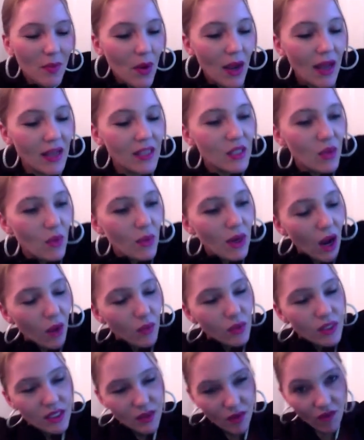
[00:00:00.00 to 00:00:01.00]
Okay, so when I
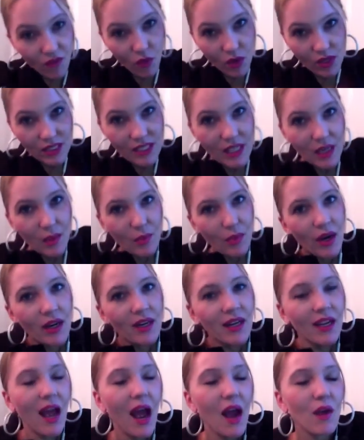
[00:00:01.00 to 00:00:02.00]
was 14 and
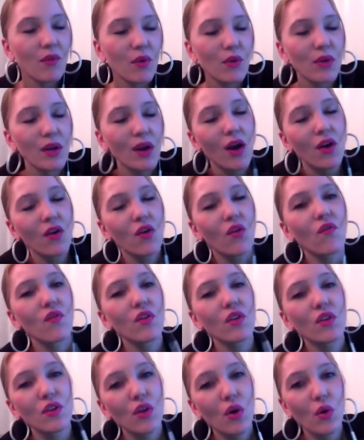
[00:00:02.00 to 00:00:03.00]
pregnant, I wrote an article for
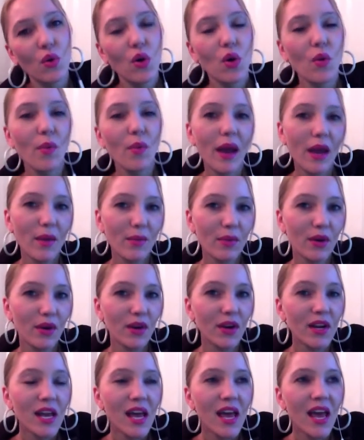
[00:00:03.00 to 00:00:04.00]
the local
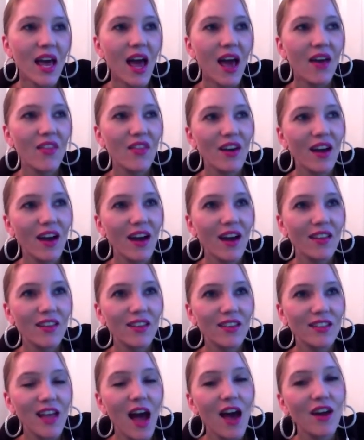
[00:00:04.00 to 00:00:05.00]
paper, and
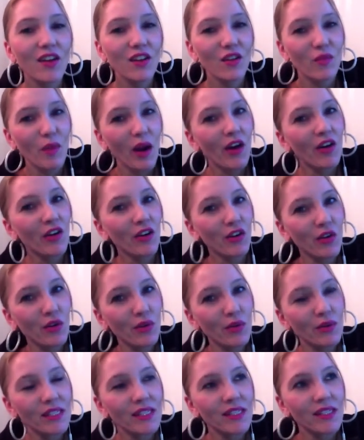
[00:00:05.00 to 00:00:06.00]
the title of my
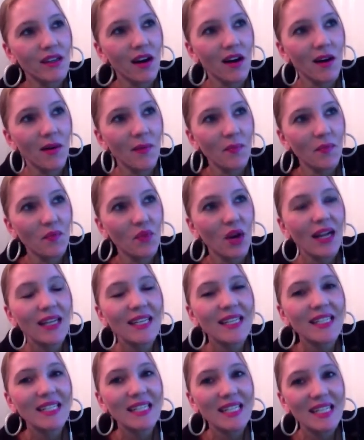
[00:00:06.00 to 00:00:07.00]
article was
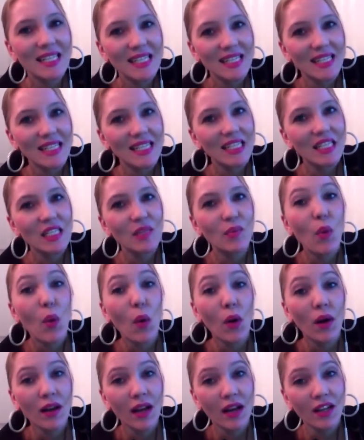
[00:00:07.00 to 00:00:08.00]
Pregnant Teens Need
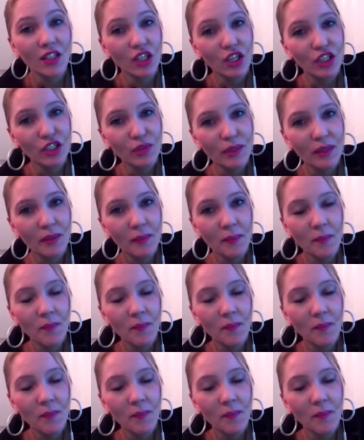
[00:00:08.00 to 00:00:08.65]
Support, Not Judgment.